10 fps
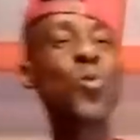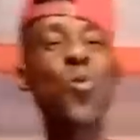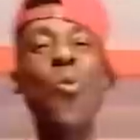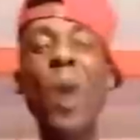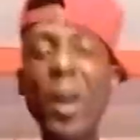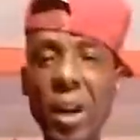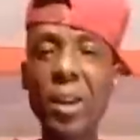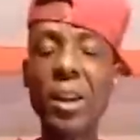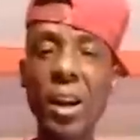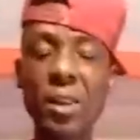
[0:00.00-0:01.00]
one
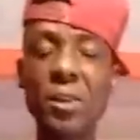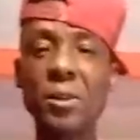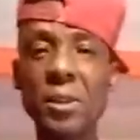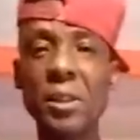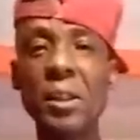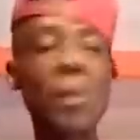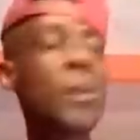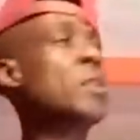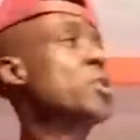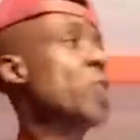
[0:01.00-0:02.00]
o'clock,
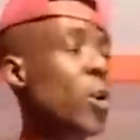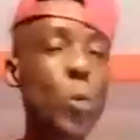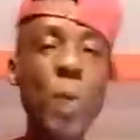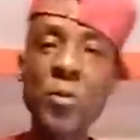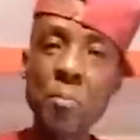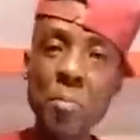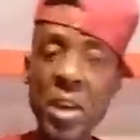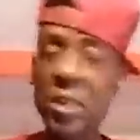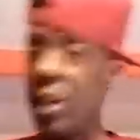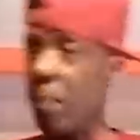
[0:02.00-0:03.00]
Jack will be having
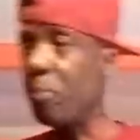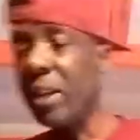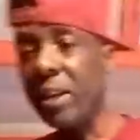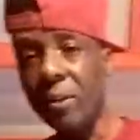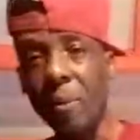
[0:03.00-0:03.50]
bass a play.